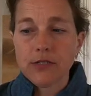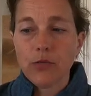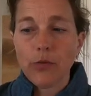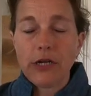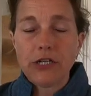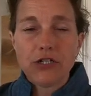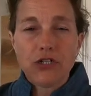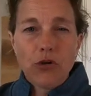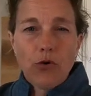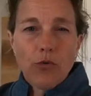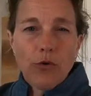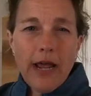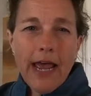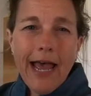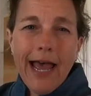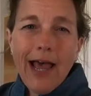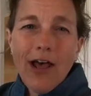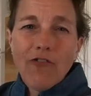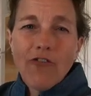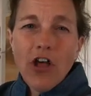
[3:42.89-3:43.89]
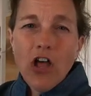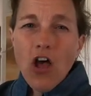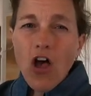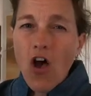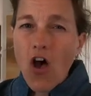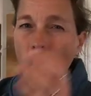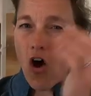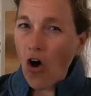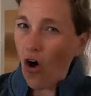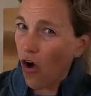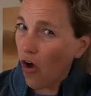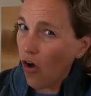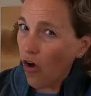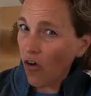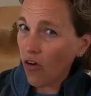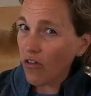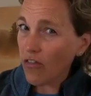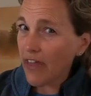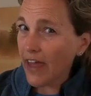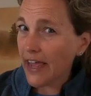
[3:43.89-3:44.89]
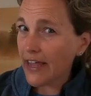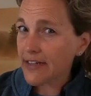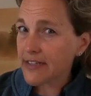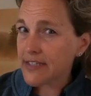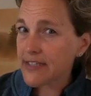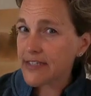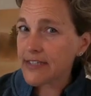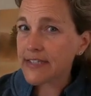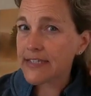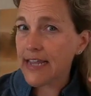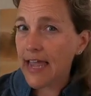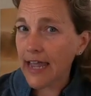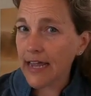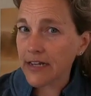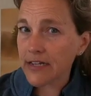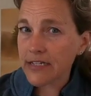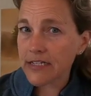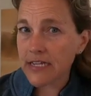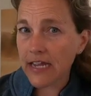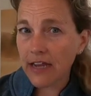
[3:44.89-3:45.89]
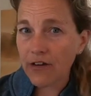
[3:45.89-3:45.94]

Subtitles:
So I don't have all that scent